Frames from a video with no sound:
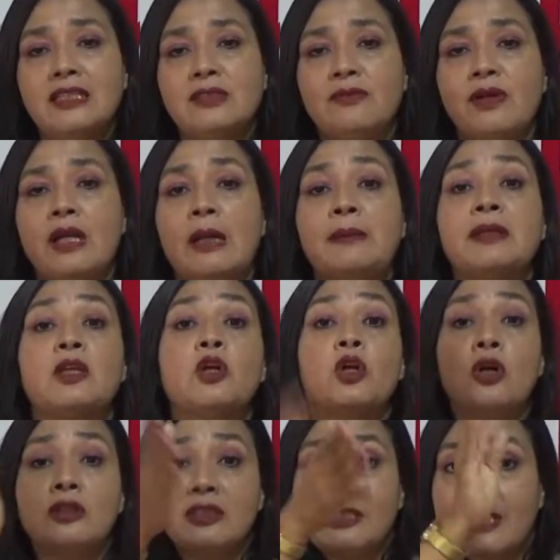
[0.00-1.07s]
verb
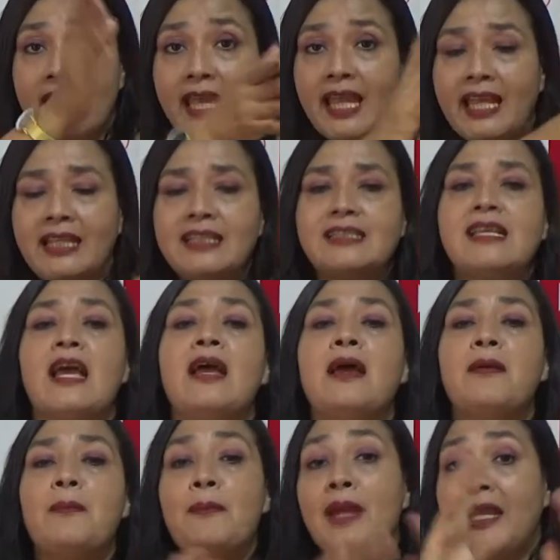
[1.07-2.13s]
contains
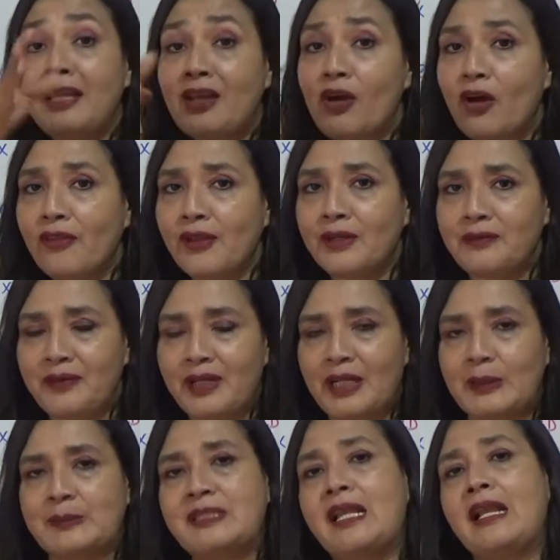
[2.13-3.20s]
many other
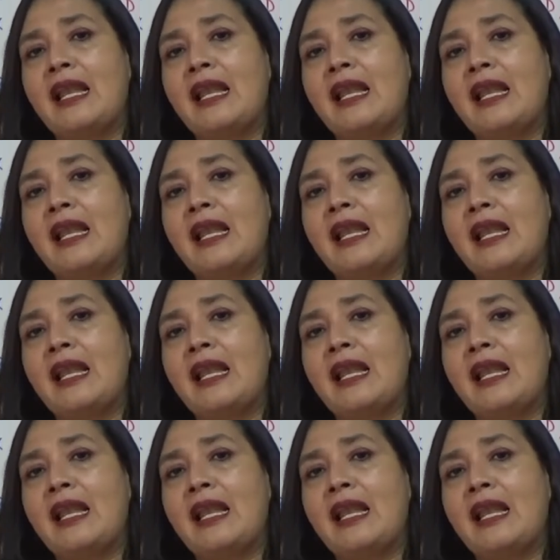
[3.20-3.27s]
verbs